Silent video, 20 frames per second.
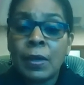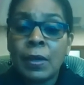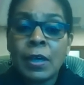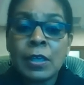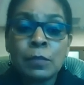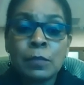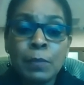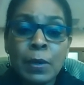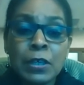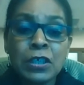
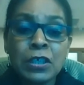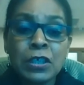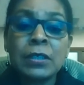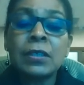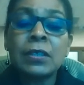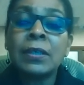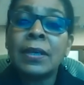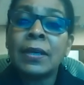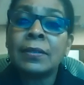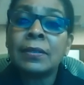especially
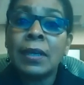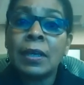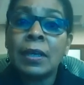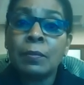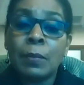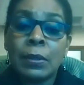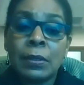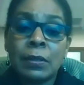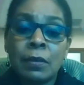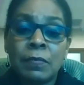to the
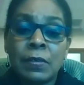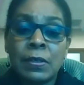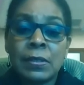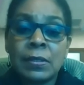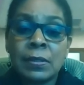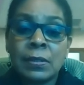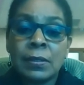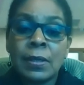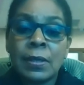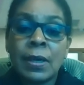attainment of
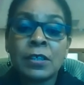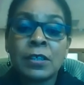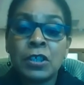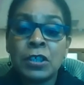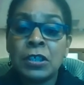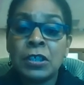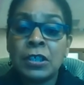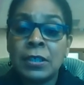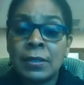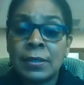these
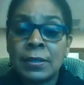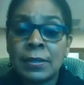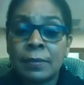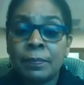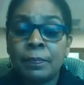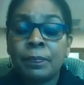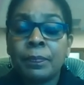SDGs.